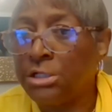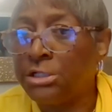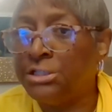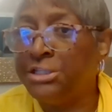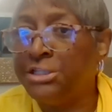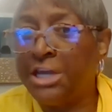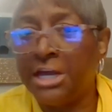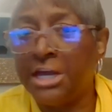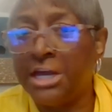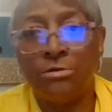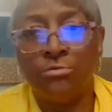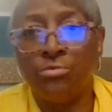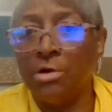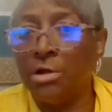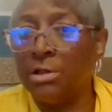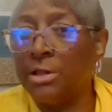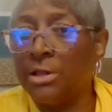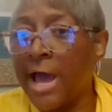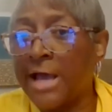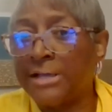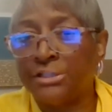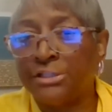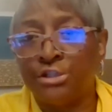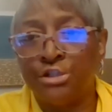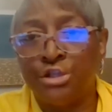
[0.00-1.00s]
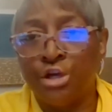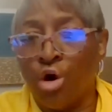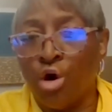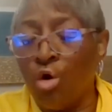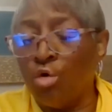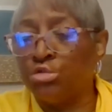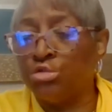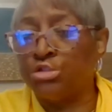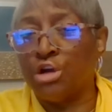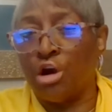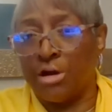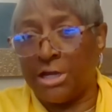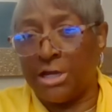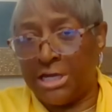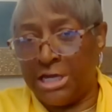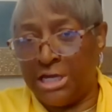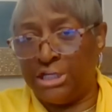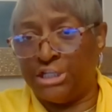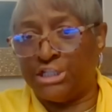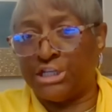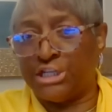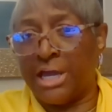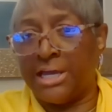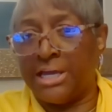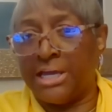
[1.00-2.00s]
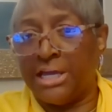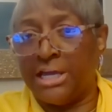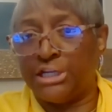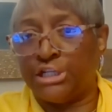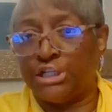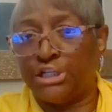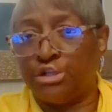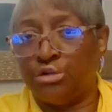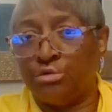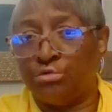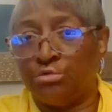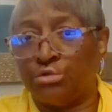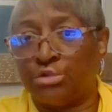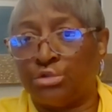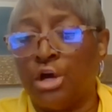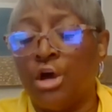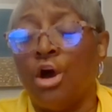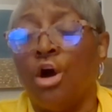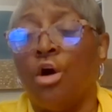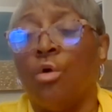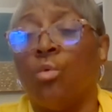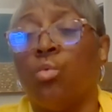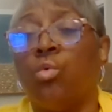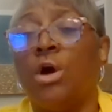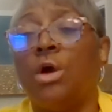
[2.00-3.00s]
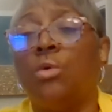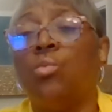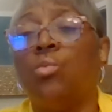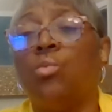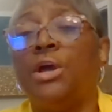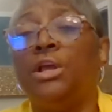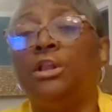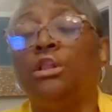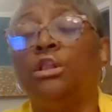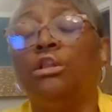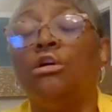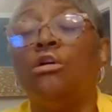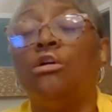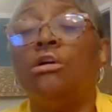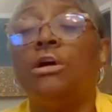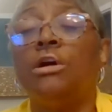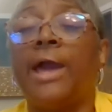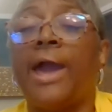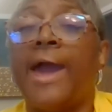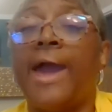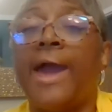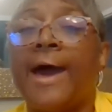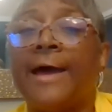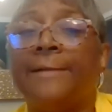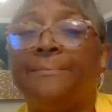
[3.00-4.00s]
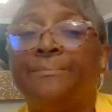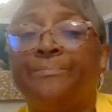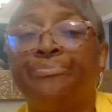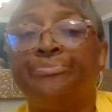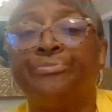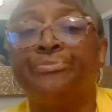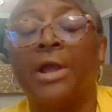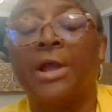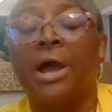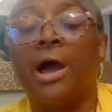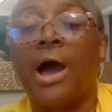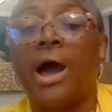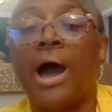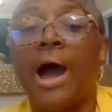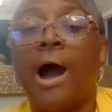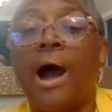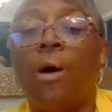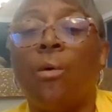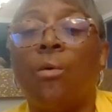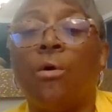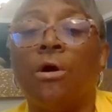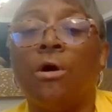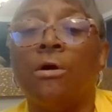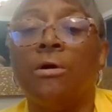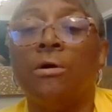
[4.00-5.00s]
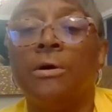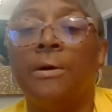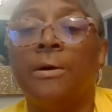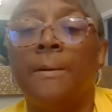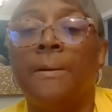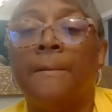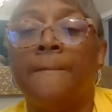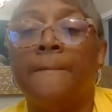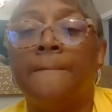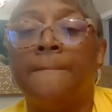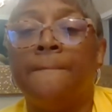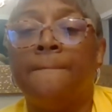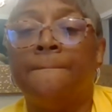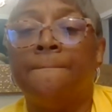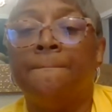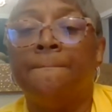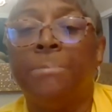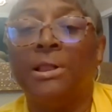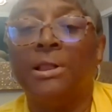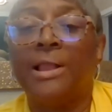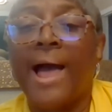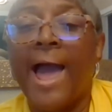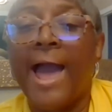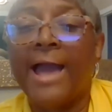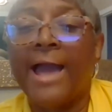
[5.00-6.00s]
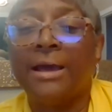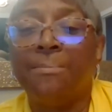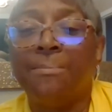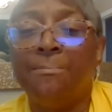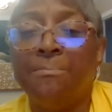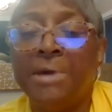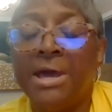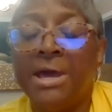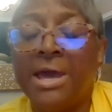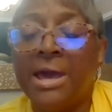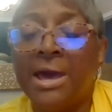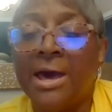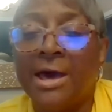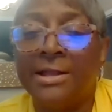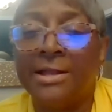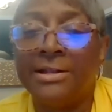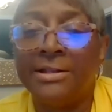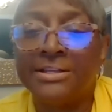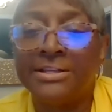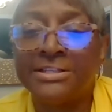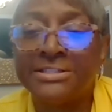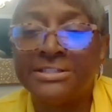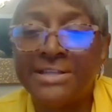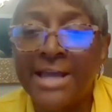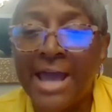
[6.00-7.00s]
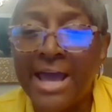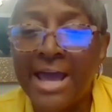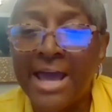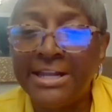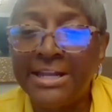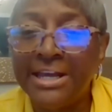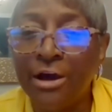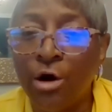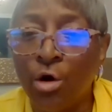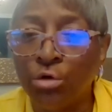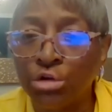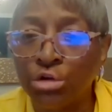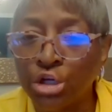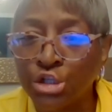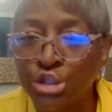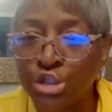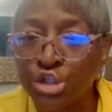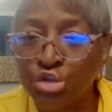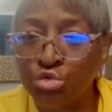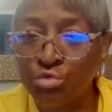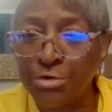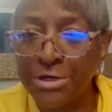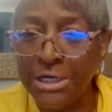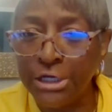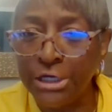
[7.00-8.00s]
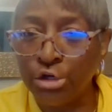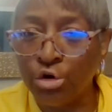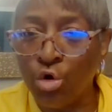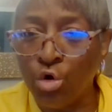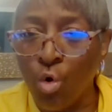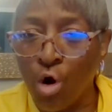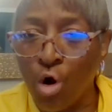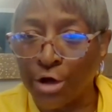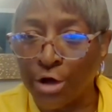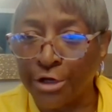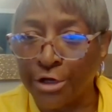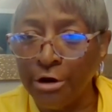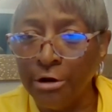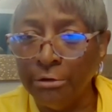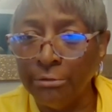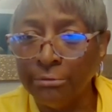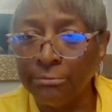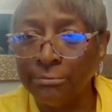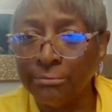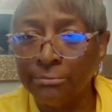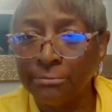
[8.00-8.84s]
didn't realize those are EJ issues. When we look at our Black men standing on a street corner,